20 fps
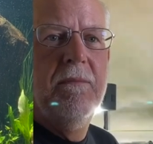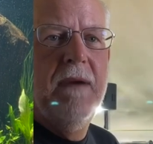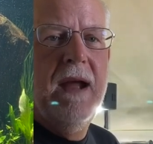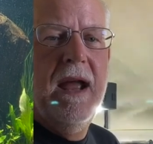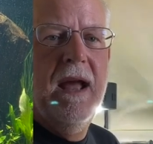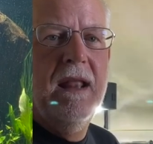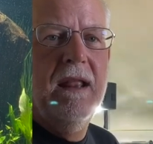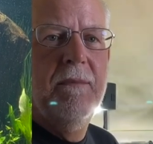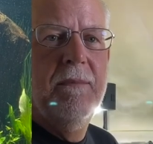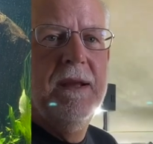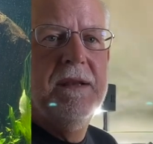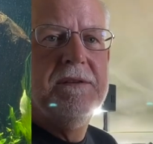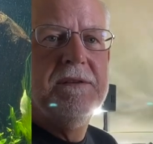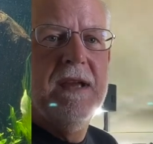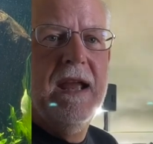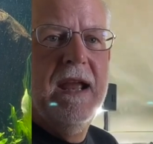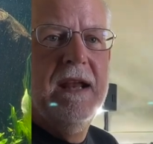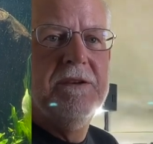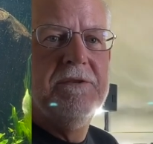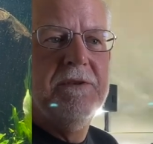elements,
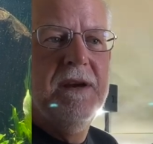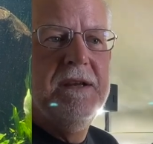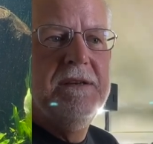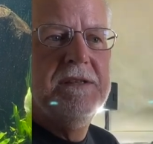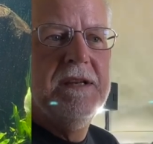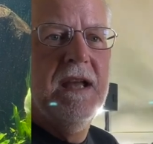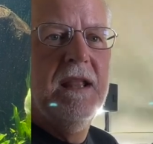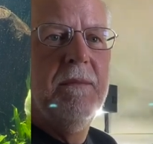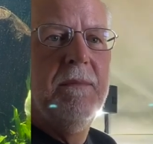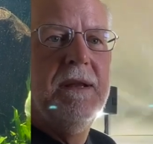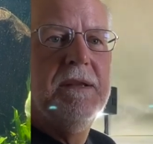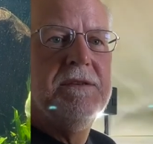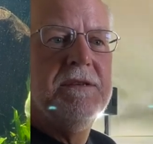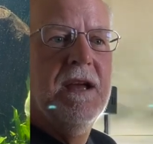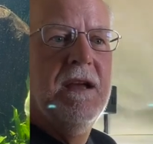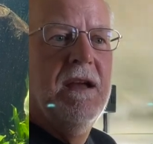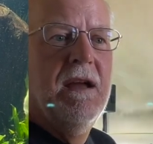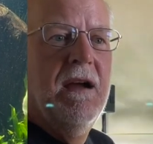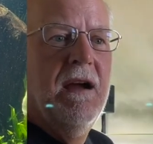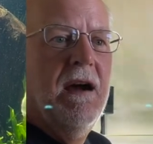and trace elements
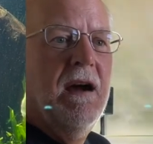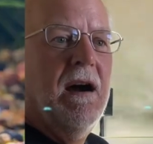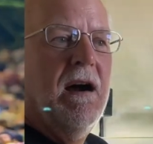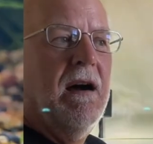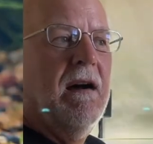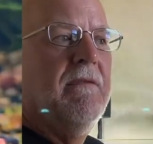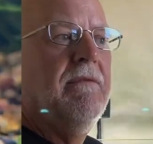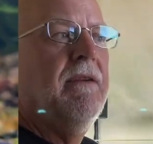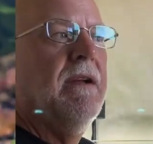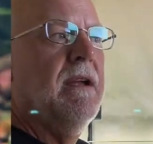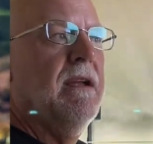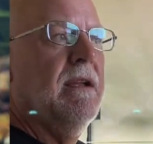of